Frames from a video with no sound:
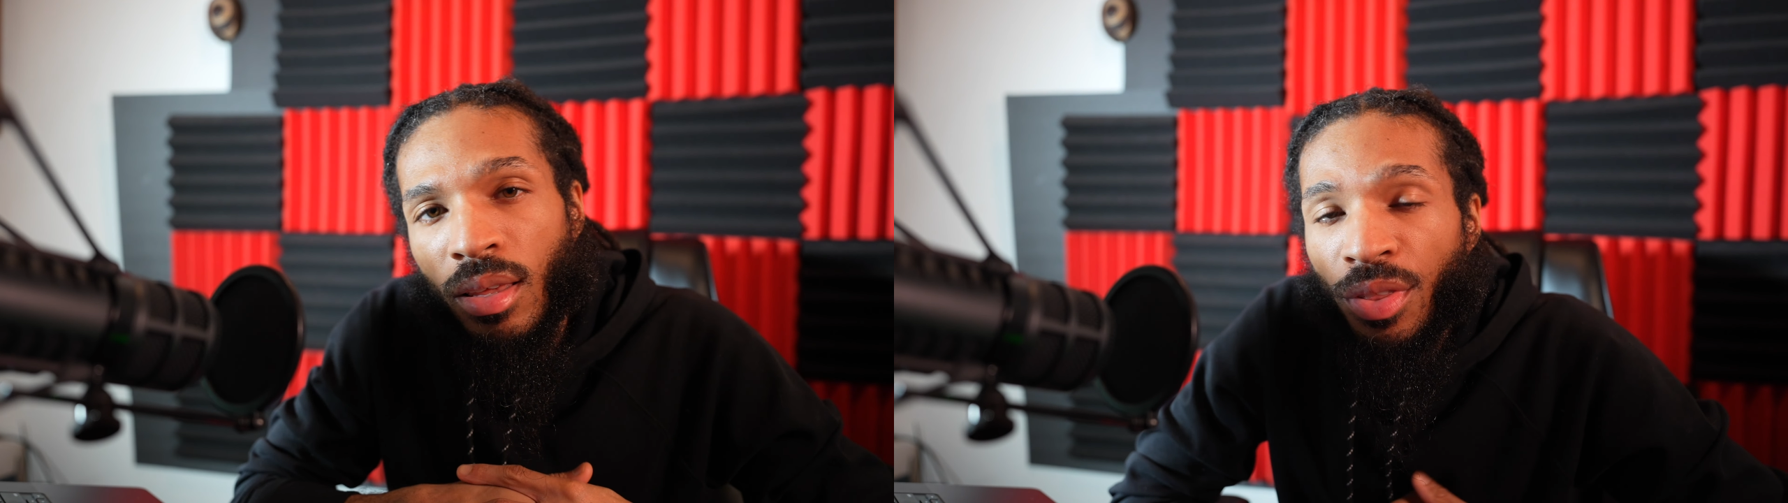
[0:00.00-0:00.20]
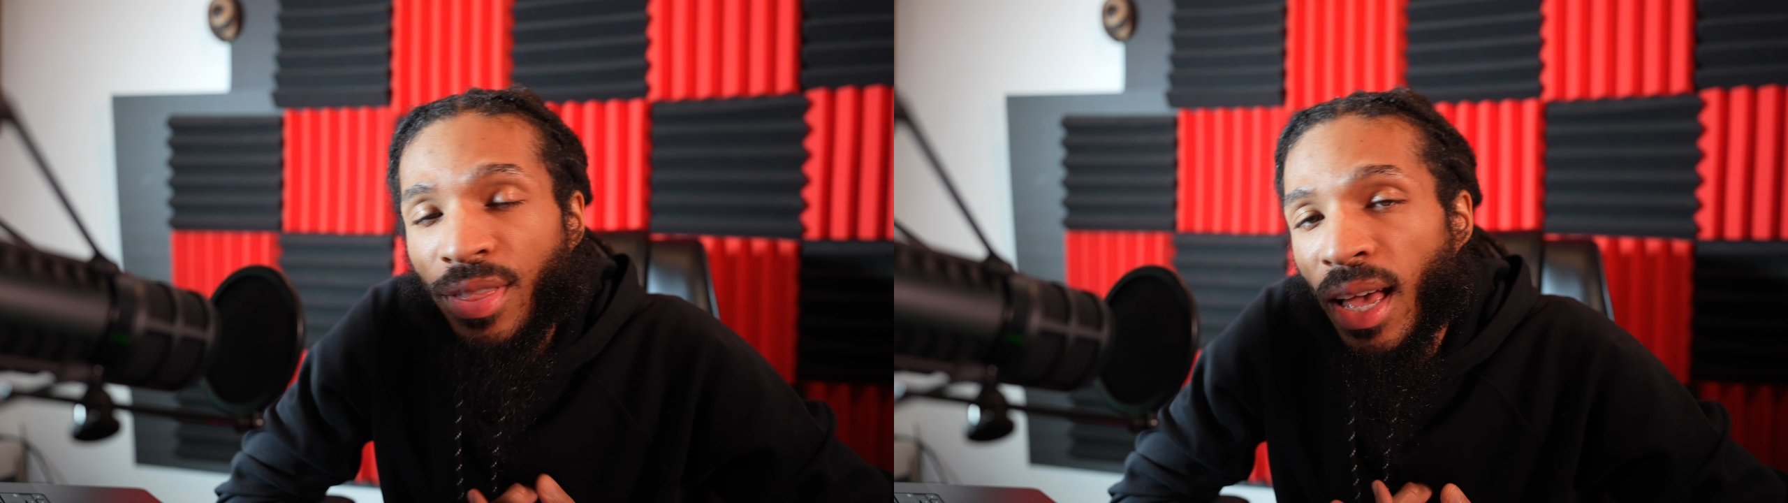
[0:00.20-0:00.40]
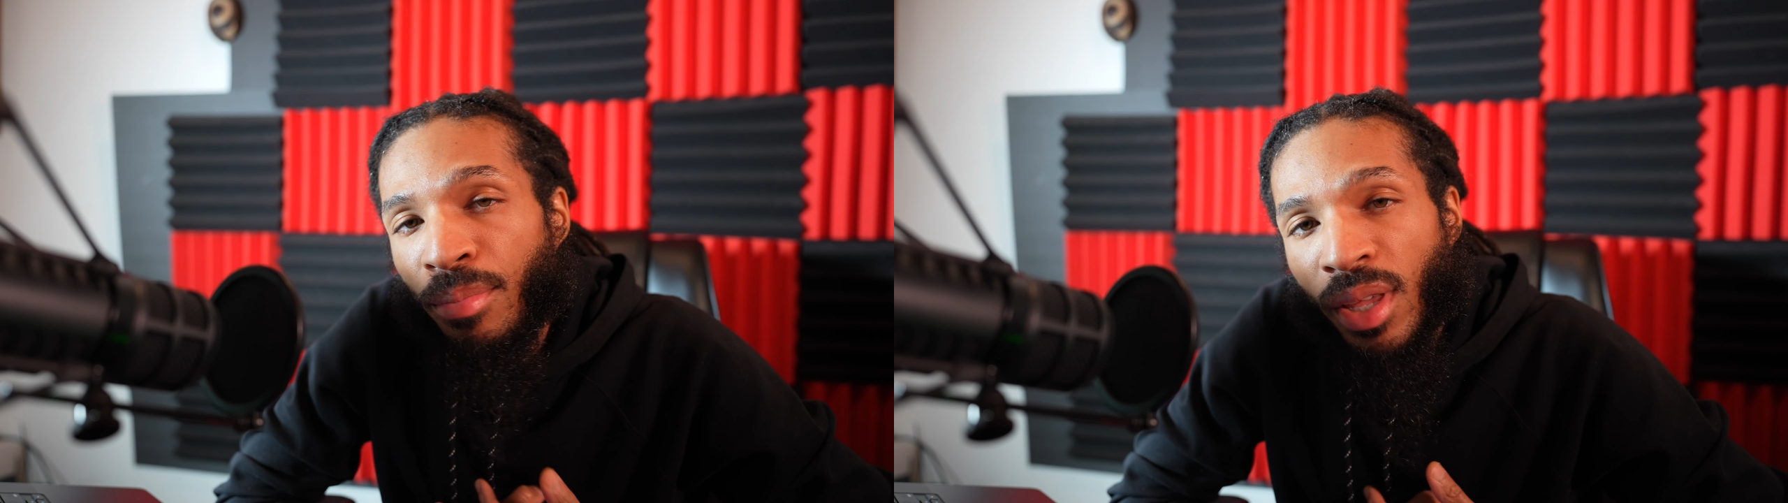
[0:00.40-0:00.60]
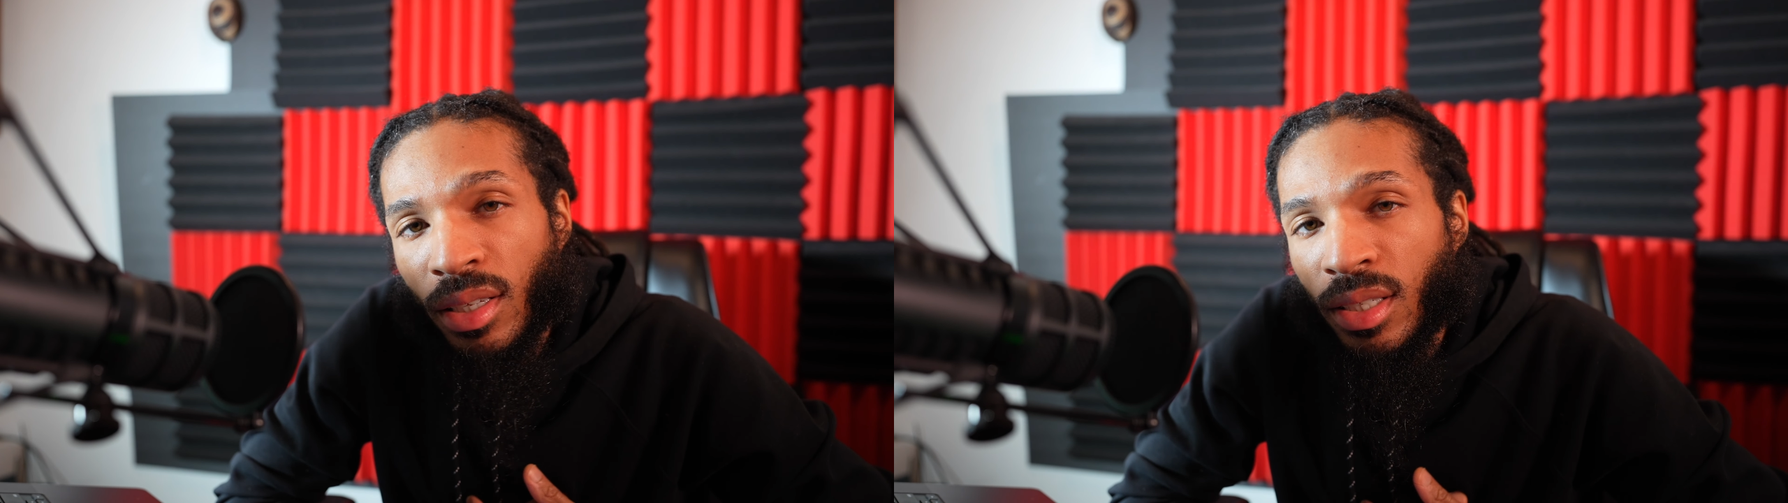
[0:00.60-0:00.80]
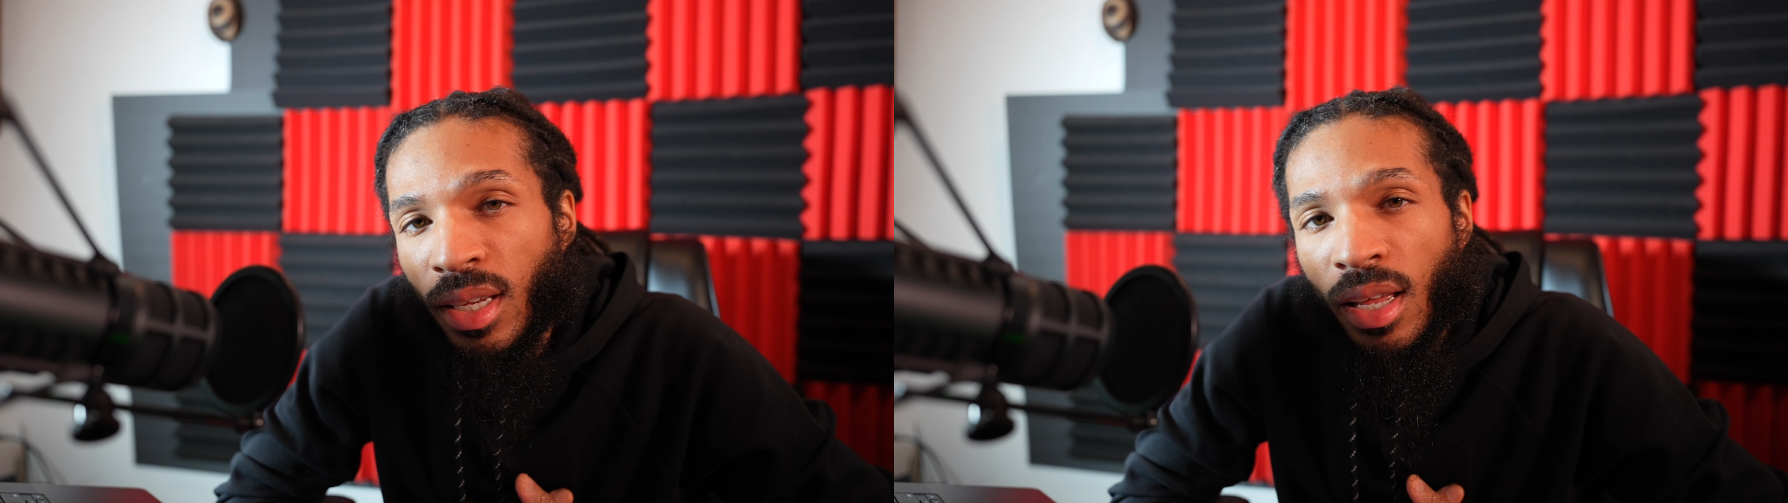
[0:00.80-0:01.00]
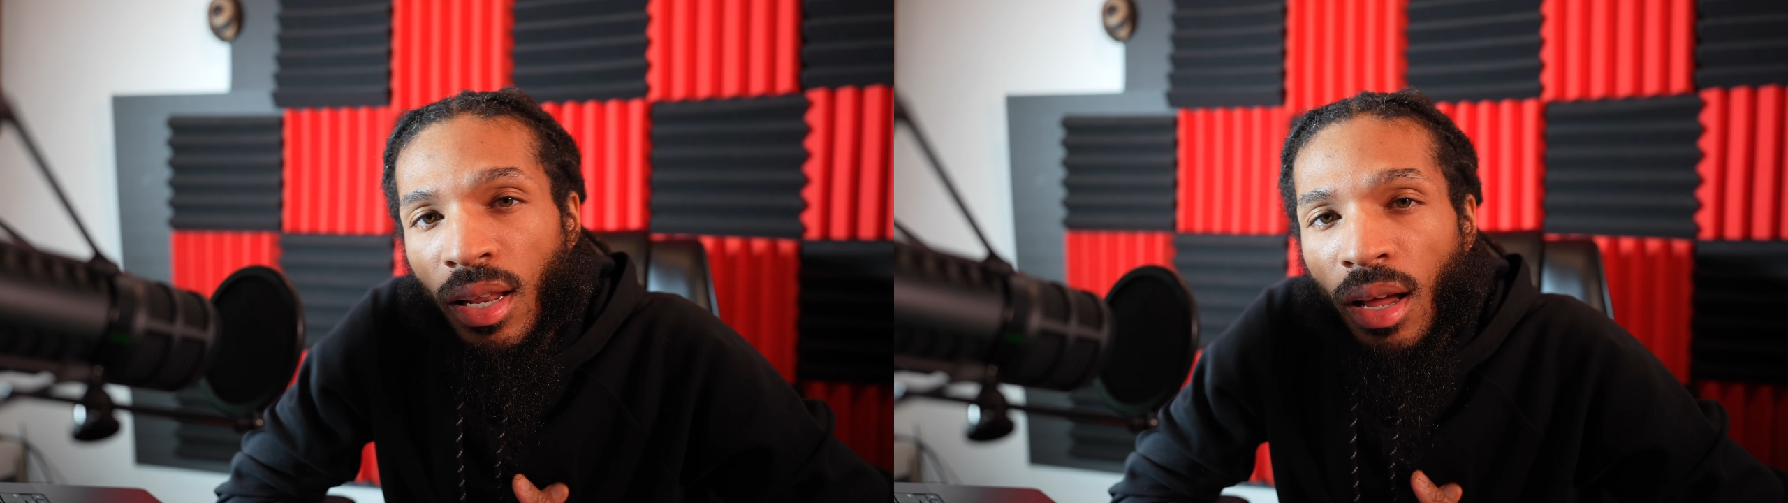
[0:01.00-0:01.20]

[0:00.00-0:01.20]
With that being said,